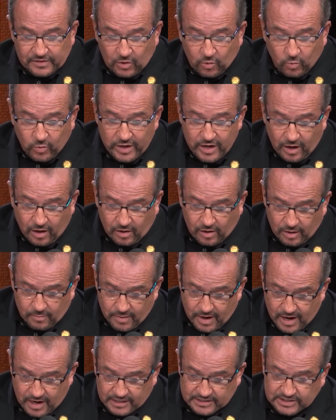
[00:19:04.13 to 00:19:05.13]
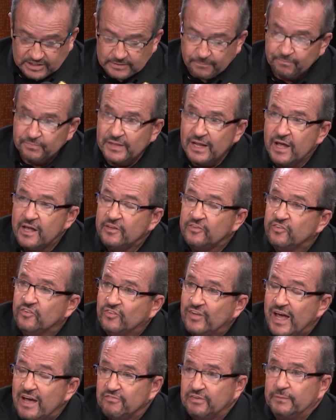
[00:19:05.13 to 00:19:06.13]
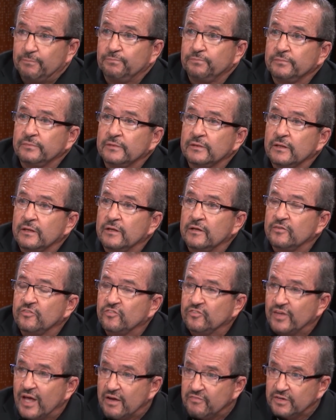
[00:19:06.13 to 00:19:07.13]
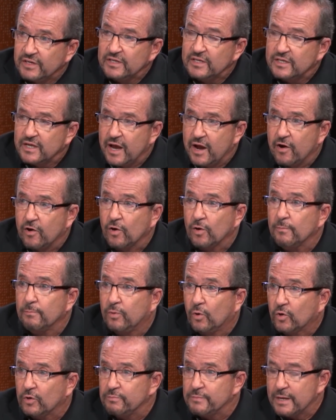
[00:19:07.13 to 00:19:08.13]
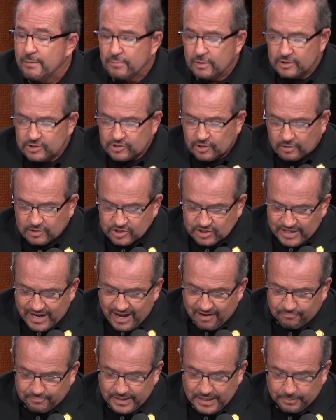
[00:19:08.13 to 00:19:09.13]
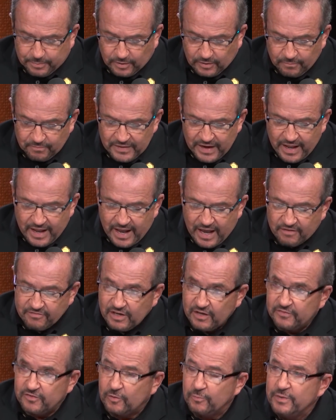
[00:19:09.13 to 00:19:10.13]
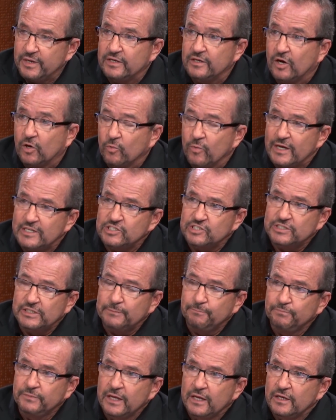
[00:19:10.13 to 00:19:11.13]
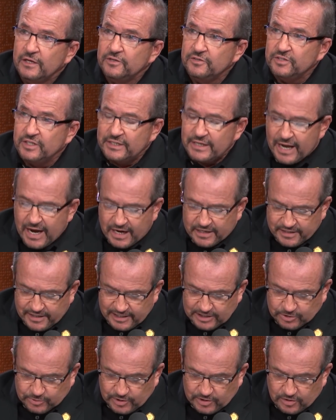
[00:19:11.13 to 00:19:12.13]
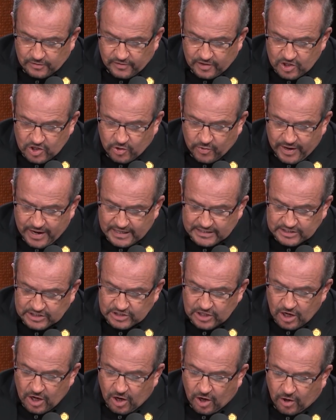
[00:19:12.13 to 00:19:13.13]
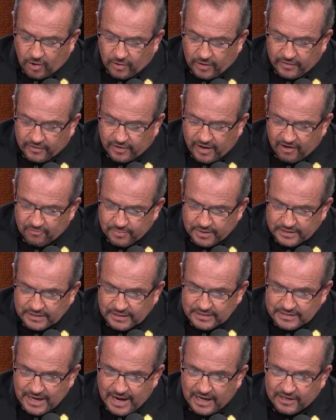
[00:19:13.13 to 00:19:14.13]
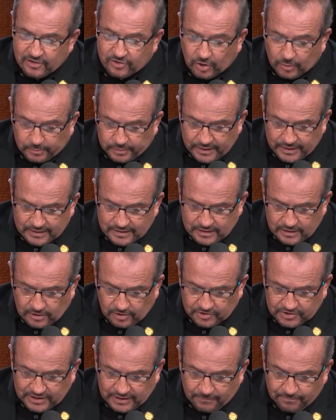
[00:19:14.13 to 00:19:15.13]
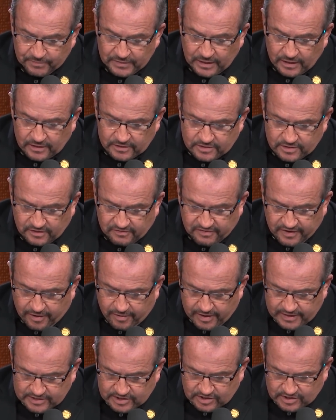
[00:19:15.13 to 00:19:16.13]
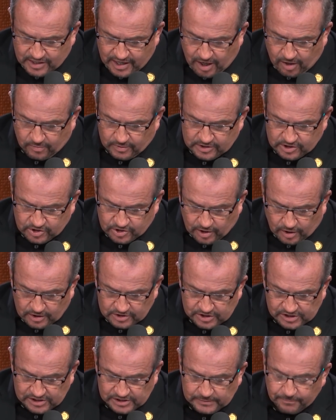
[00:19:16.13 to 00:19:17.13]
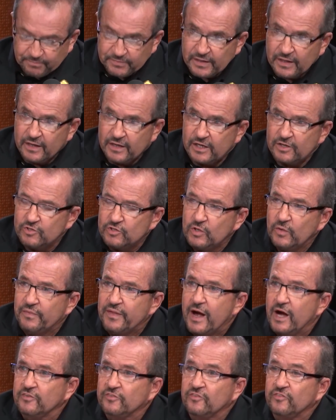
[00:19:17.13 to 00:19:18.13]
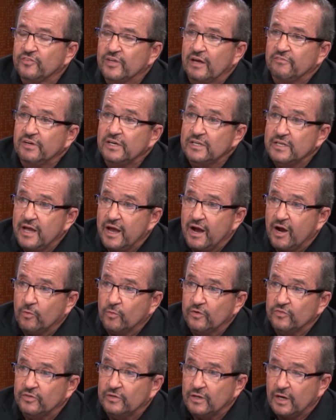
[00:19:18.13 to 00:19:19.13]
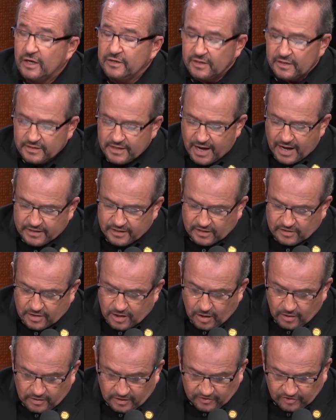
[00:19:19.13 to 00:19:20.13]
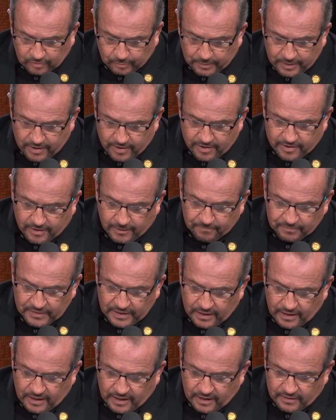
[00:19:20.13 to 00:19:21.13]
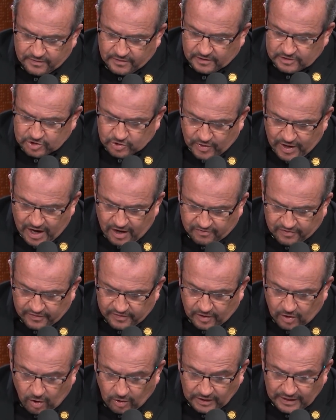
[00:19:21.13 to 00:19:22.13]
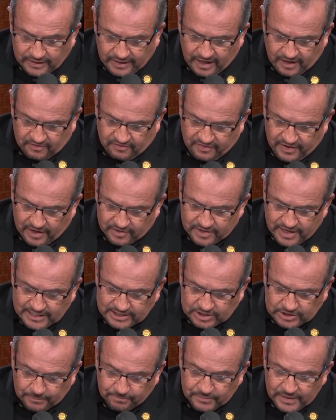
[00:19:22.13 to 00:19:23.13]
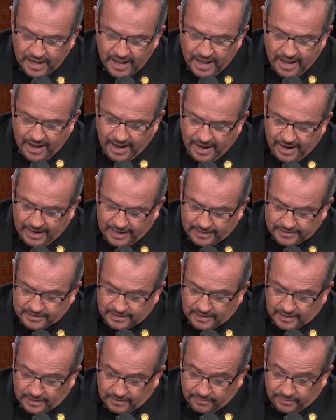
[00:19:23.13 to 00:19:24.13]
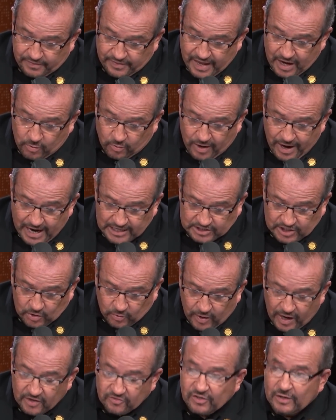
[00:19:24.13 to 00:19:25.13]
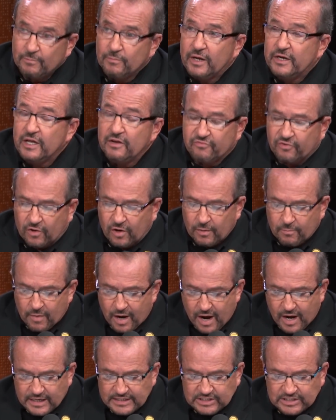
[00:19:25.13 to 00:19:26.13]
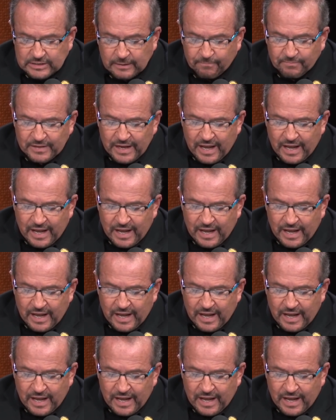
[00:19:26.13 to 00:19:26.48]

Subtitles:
We are Hamas." Seven CARE board members or staff people have either been arrested, denied entry to the U.S., or either have been indicted or pled guilty to various terrorist charges. In 2007, CARE was an unindicted co-conspirator in the trial for the Holy Land Foundation, and they were actually raising money for Hamas.